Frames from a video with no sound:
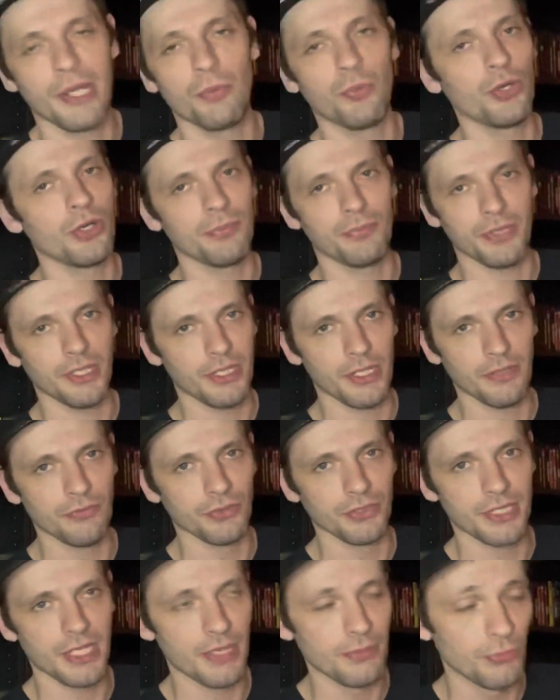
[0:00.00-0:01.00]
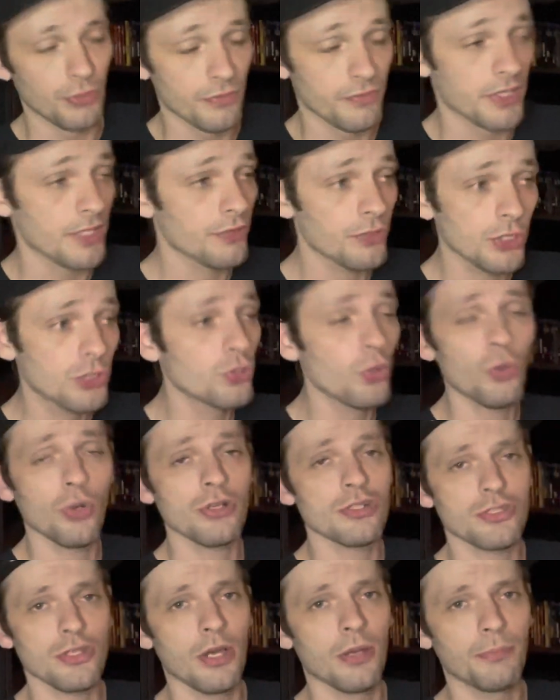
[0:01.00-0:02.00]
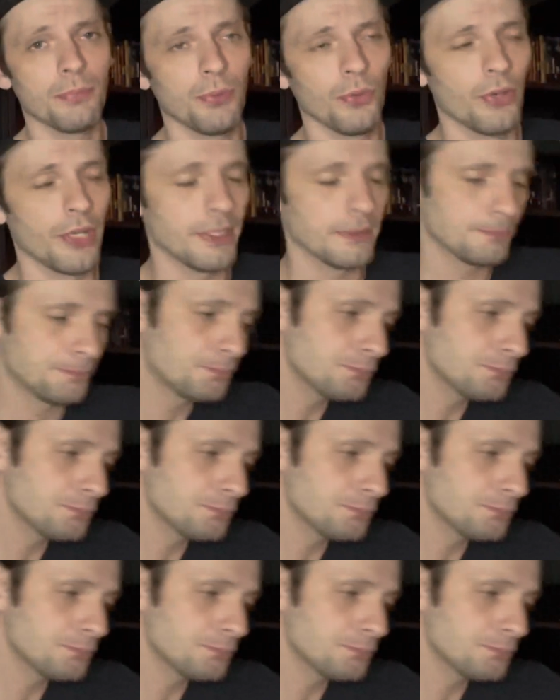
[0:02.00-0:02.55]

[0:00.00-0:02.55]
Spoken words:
it wouldn't be an Evil Dead movie. The gore is on point.